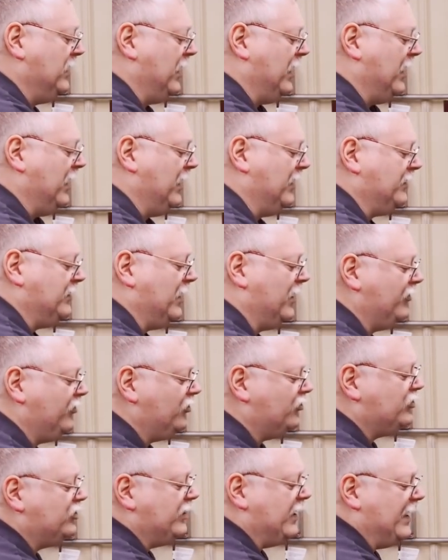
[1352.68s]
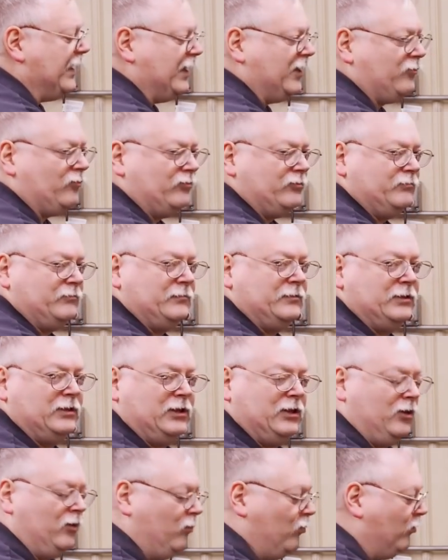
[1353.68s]
to understand
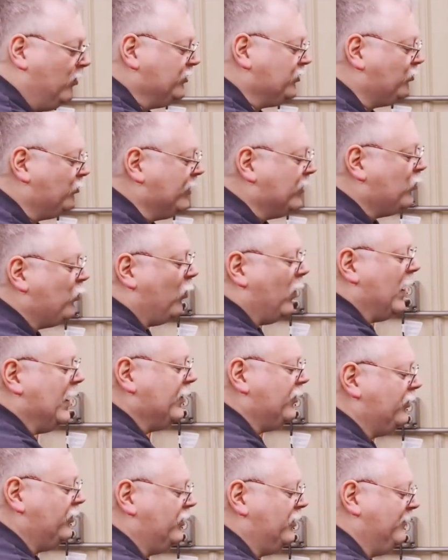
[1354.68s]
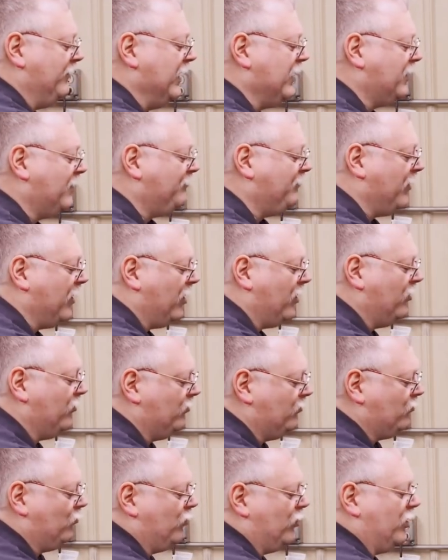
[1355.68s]
what's required to make a part
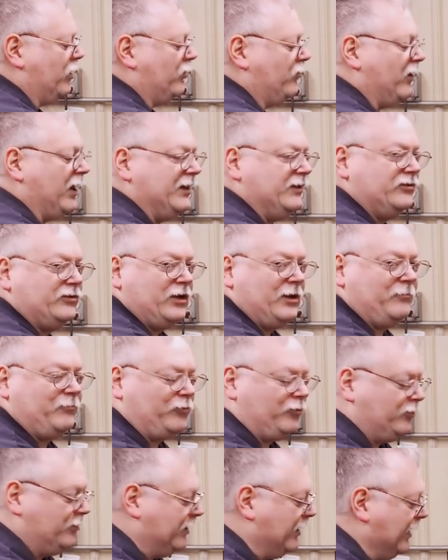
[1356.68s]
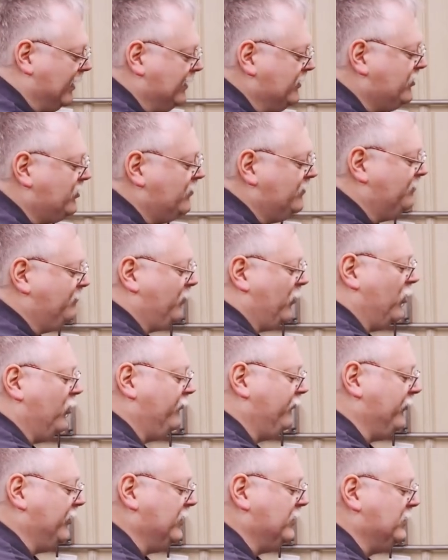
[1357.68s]
where it grinds up real nice and
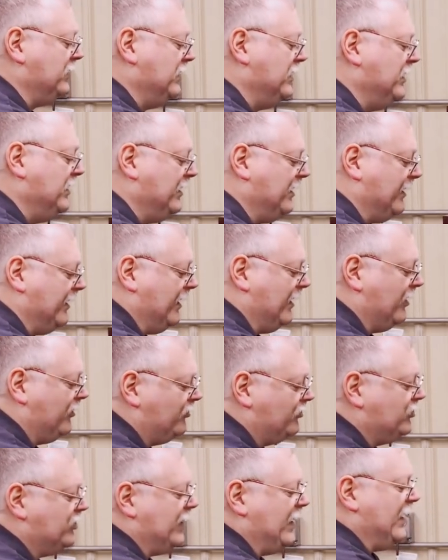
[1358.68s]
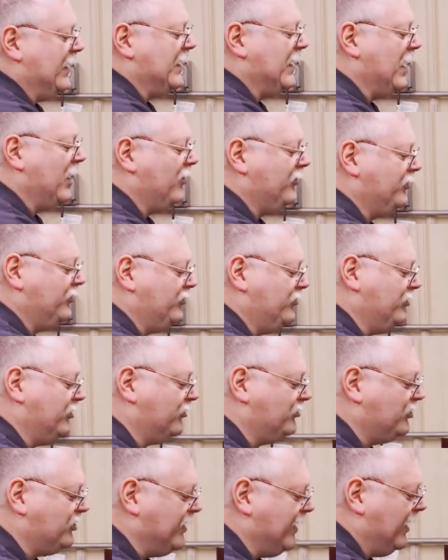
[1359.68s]
perfect. They understand how to do their
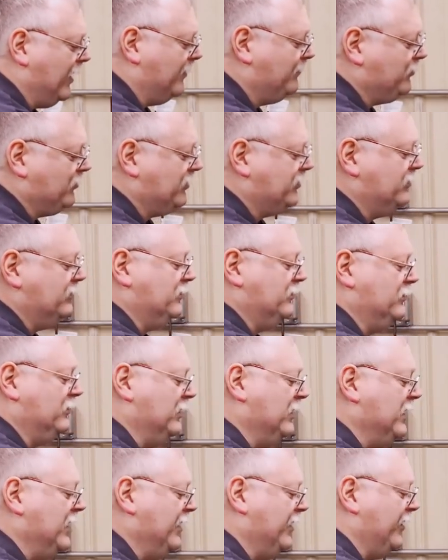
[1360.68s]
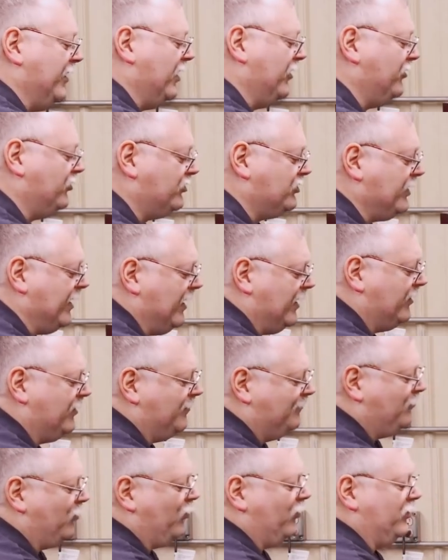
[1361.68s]
steps. They understand the
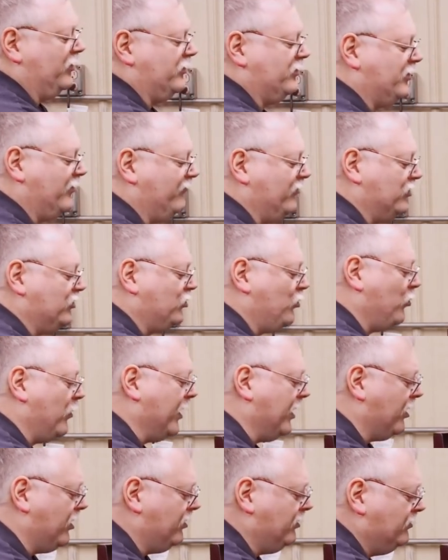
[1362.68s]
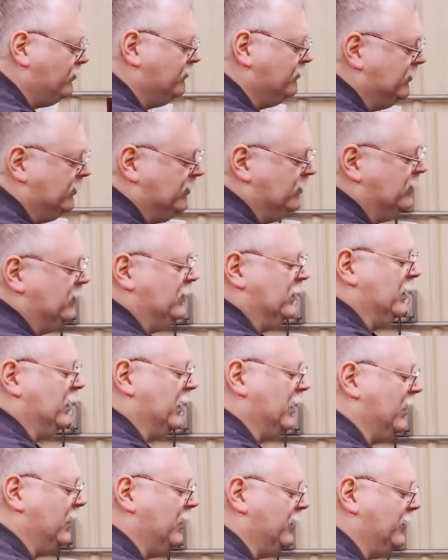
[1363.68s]
importance of the square,
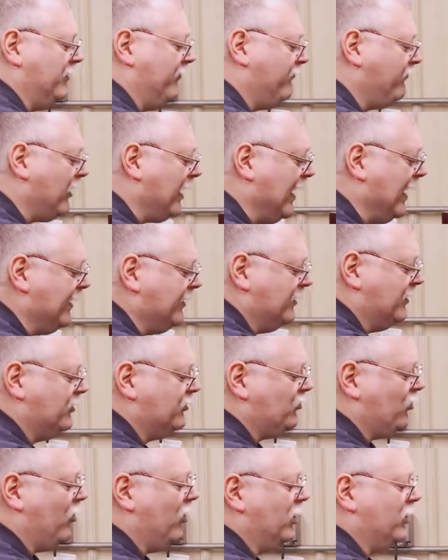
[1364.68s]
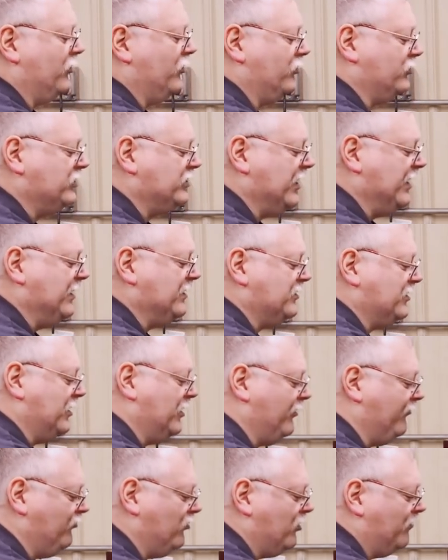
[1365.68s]
the flatness, all of those things. And
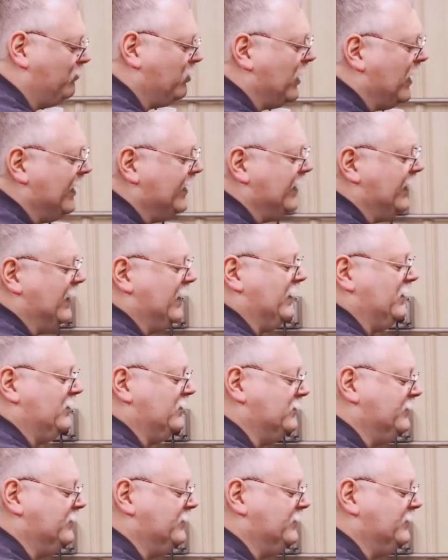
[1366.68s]
if you apply that